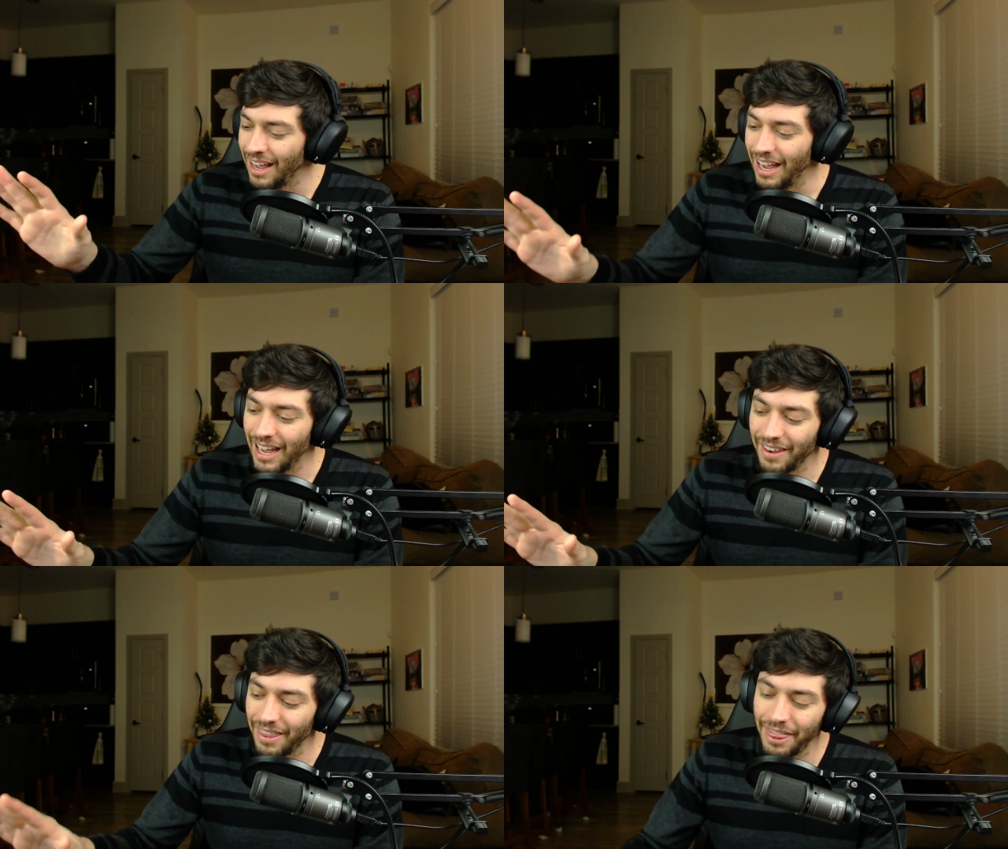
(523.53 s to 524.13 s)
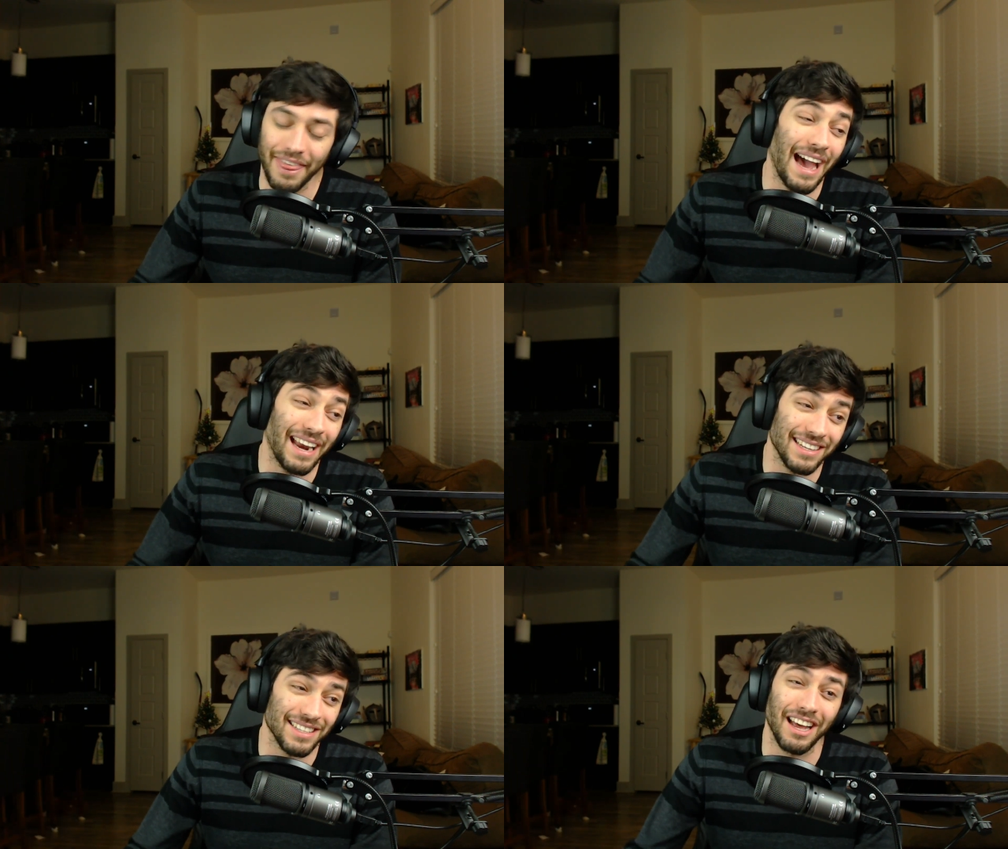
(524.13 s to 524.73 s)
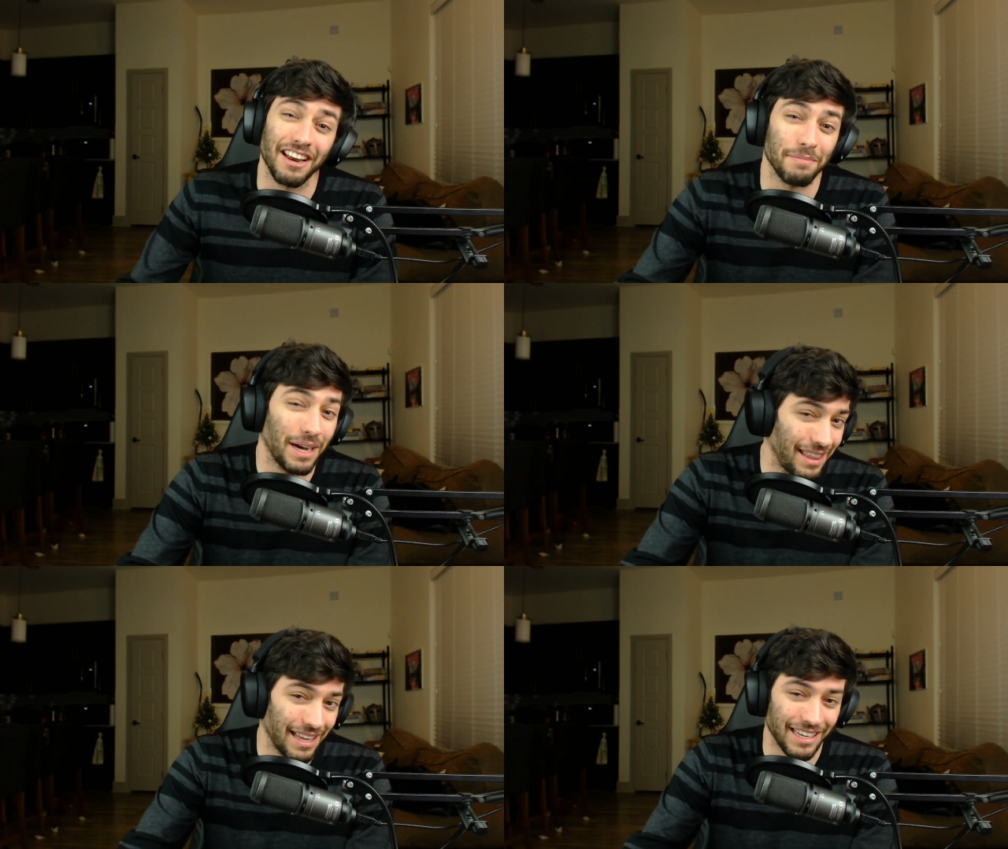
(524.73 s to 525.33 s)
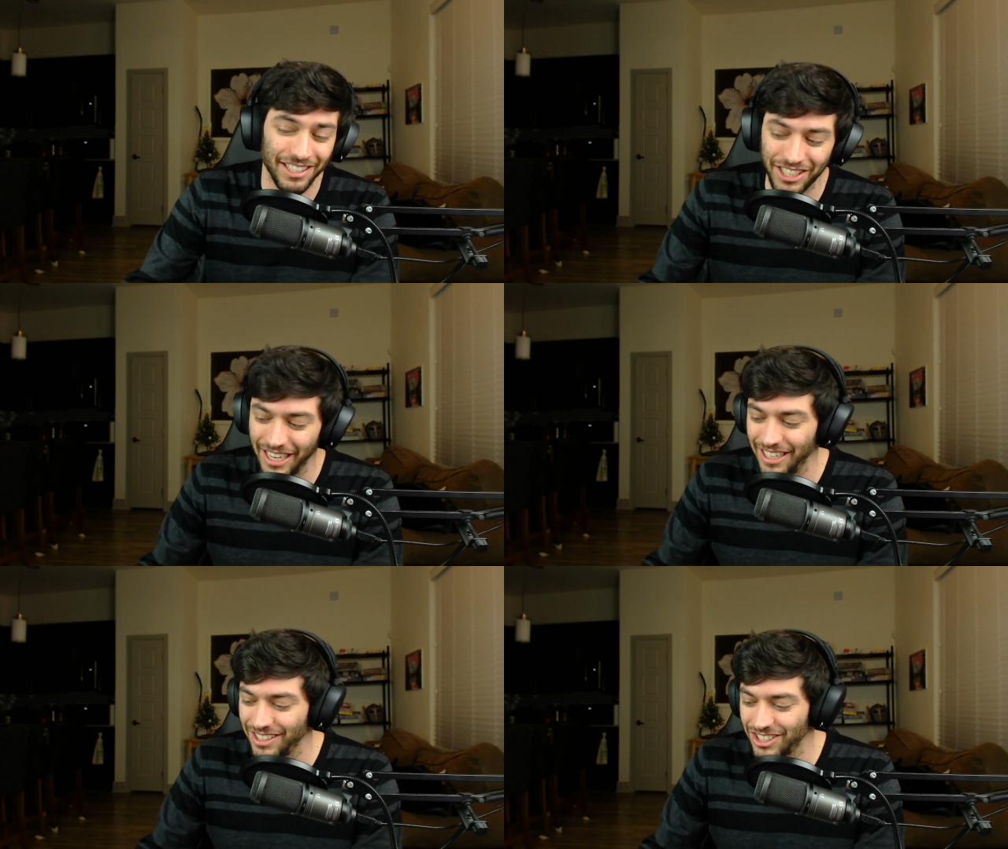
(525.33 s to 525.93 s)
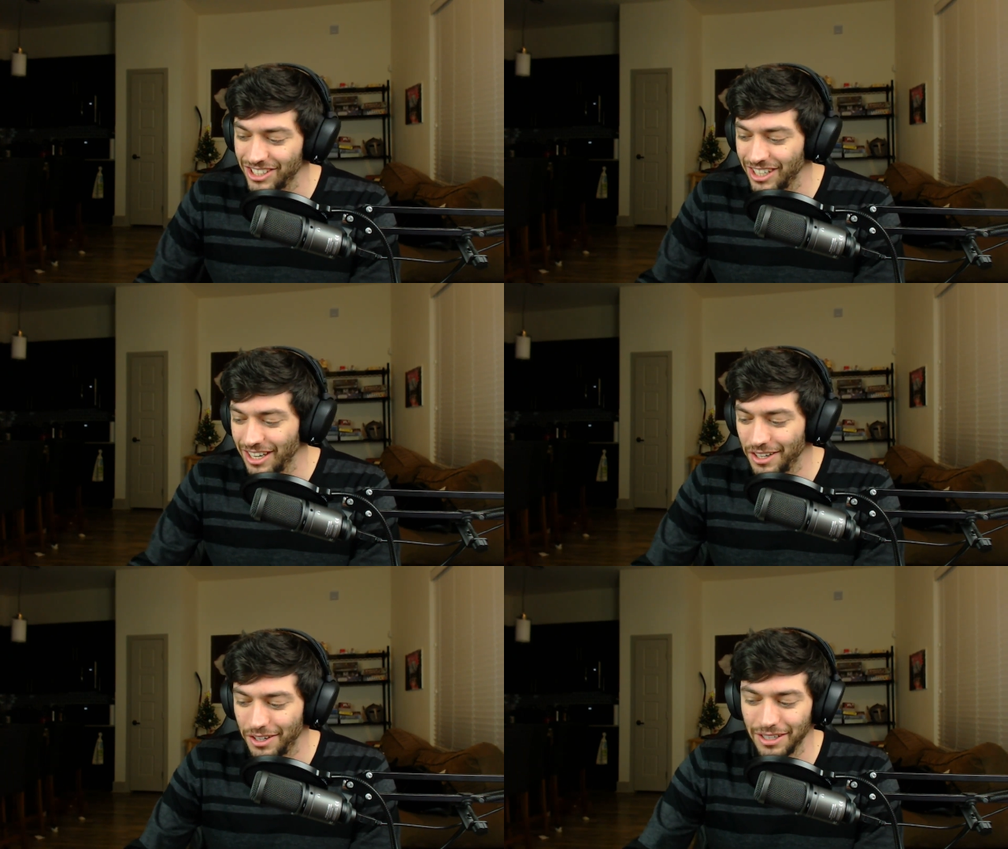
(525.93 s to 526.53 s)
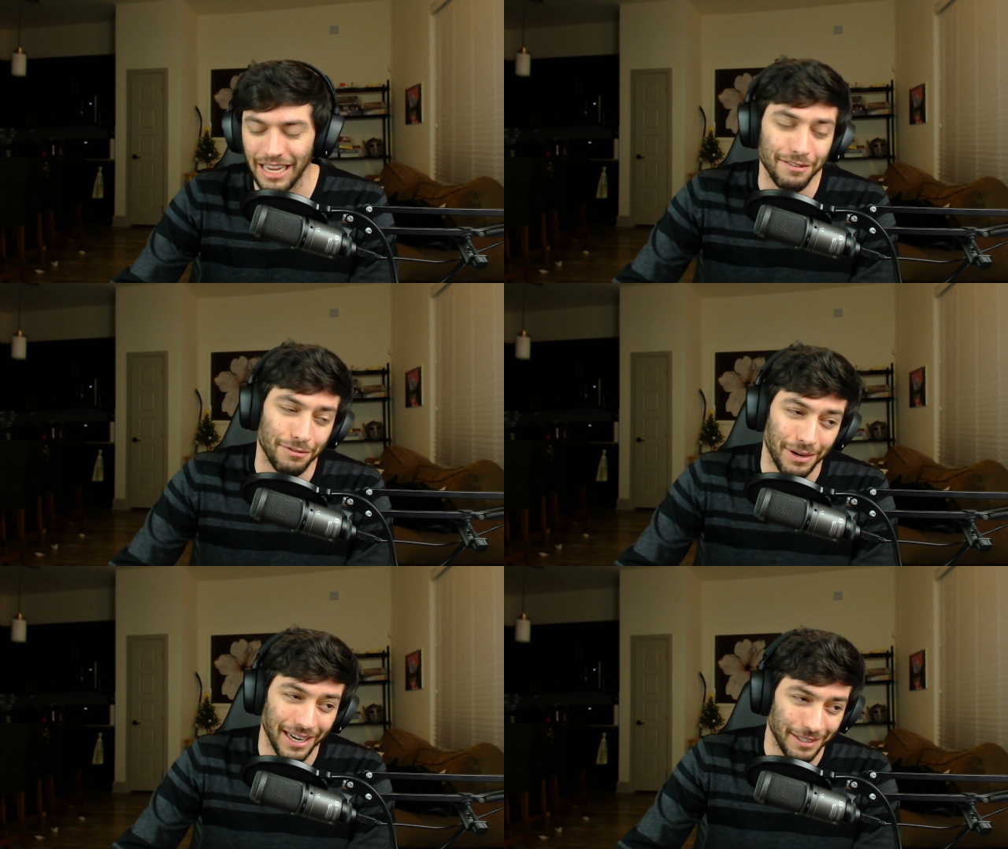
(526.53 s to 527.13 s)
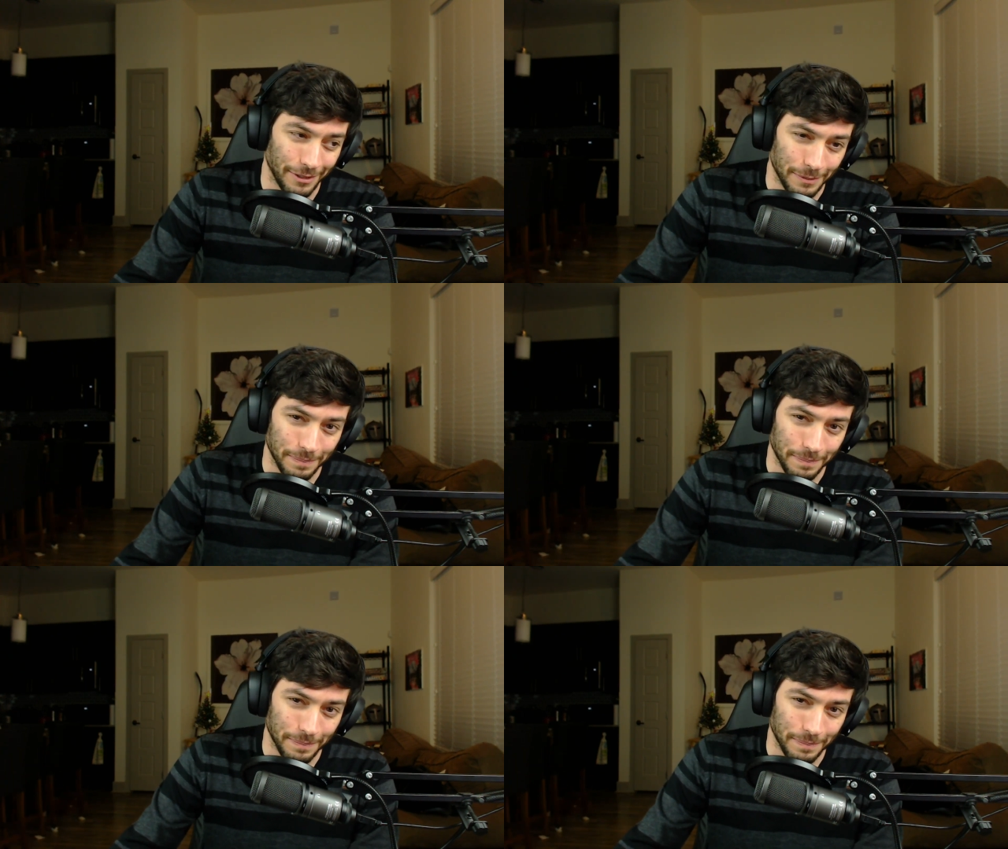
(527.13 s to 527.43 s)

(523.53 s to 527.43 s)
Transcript: And that is a lot of money that can change your life, right?